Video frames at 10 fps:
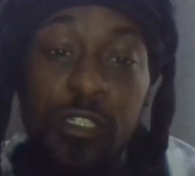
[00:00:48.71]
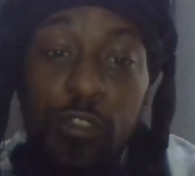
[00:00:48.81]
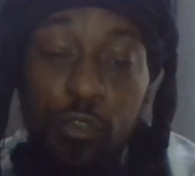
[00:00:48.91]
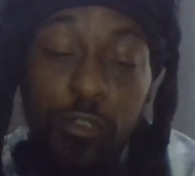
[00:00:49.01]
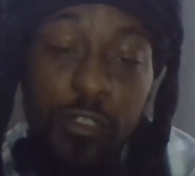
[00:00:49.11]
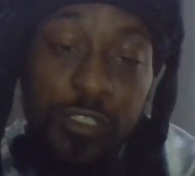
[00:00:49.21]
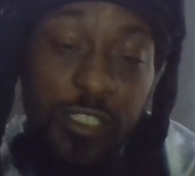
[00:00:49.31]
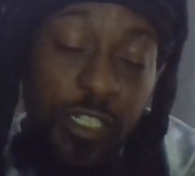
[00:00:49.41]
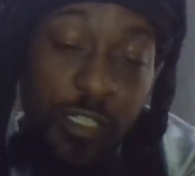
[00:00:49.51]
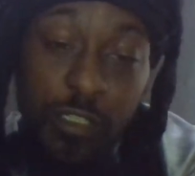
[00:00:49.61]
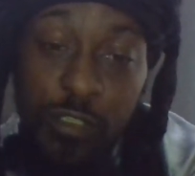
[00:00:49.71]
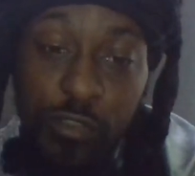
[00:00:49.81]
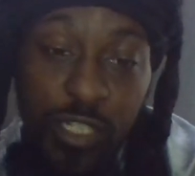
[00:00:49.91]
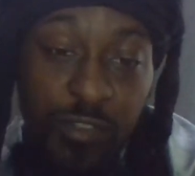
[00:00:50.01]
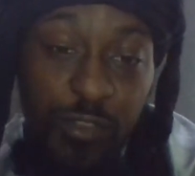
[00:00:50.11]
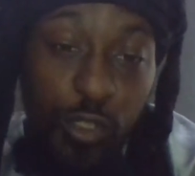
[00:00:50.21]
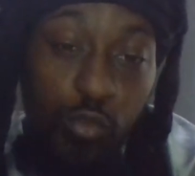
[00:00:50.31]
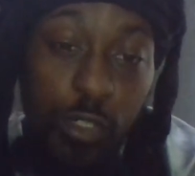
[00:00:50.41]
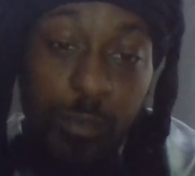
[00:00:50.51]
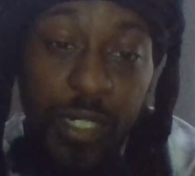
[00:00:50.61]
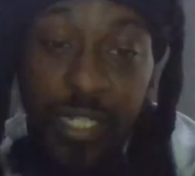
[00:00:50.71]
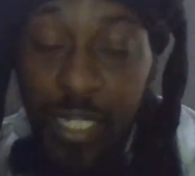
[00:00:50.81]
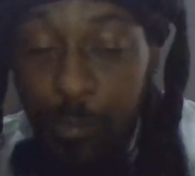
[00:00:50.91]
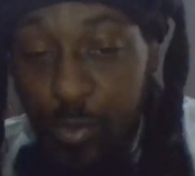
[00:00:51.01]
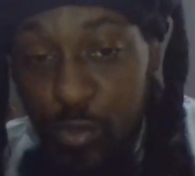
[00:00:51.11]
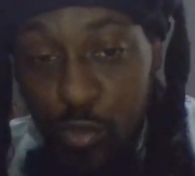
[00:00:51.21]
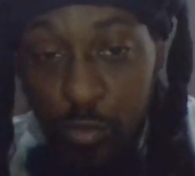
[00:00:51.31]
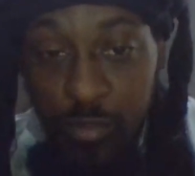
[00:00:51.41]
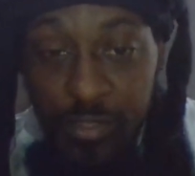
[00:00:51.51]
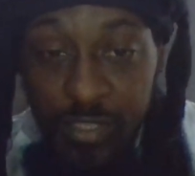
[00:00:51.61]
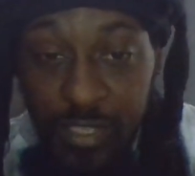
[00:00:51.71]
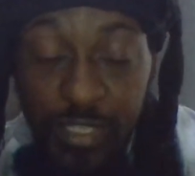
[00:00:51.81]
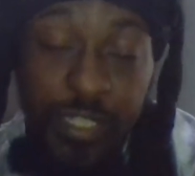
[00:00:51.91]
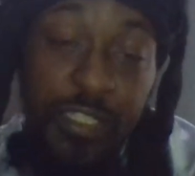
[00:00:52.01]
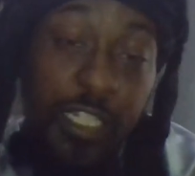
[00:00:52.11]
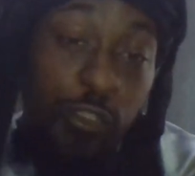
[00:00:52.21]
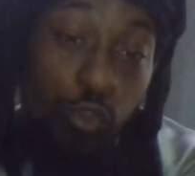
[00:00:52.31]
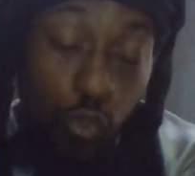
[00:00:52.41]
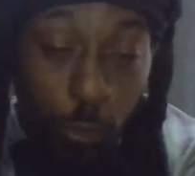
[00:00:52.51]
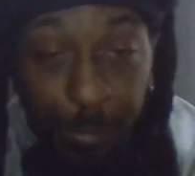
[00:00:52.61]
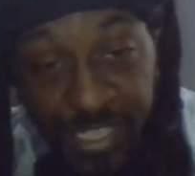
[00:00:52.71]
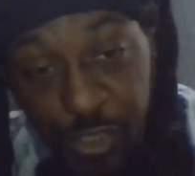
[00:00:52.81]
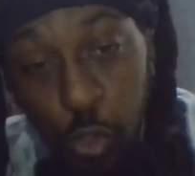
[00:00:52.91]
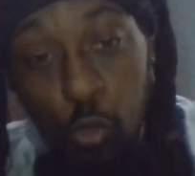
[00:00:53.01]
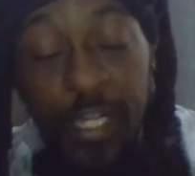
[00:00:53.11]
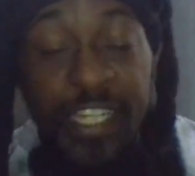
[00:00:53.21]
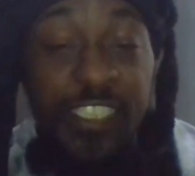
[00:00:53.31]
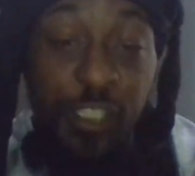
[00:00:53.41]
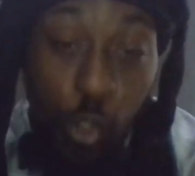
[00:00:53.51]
You know what I'm saying? You never know what might happen. You know what I'm saying? Guess who gonna beat your ass?